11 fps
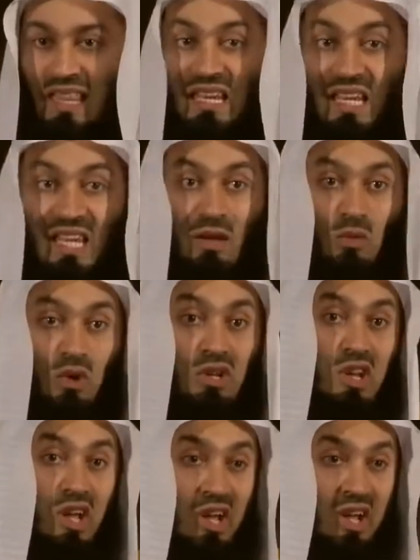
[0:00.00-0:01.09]
that he
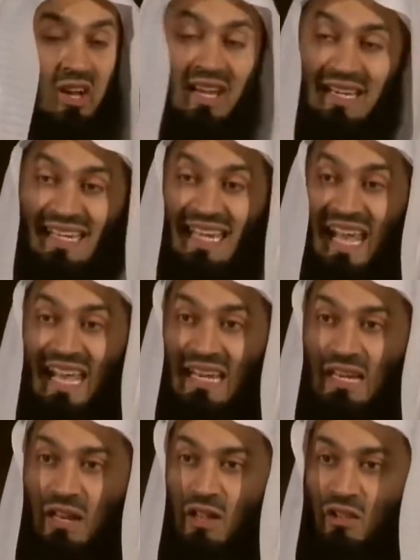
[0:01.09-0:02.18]
would earn and
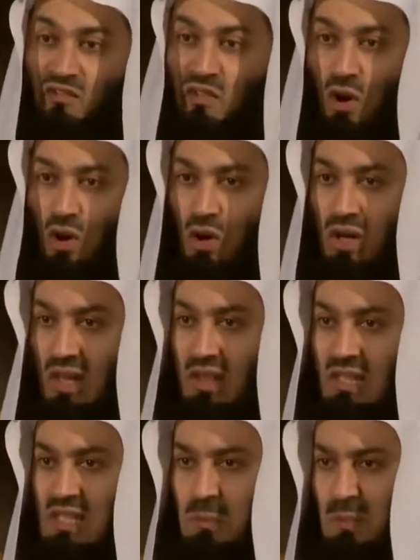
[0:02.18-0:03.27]
gain for
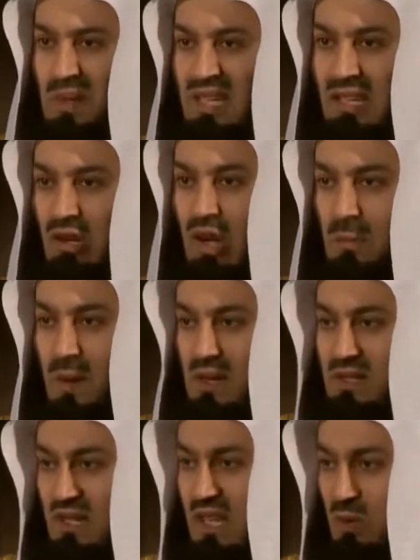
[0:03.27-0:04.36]
this particular
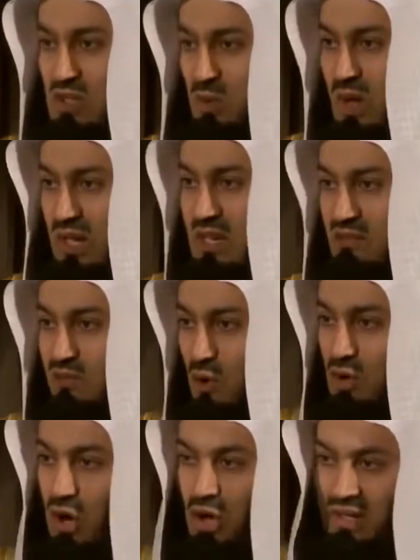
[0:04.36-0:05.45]
person he was working for.
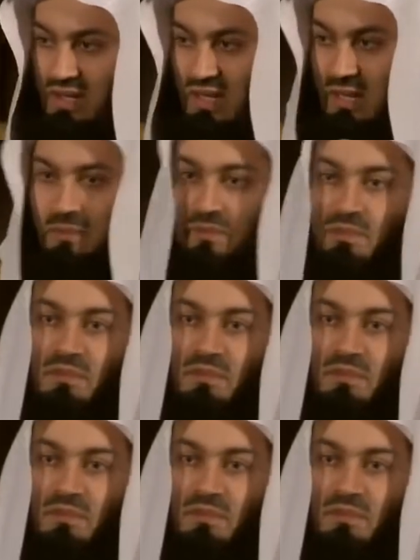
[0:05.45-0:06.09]
Honesty.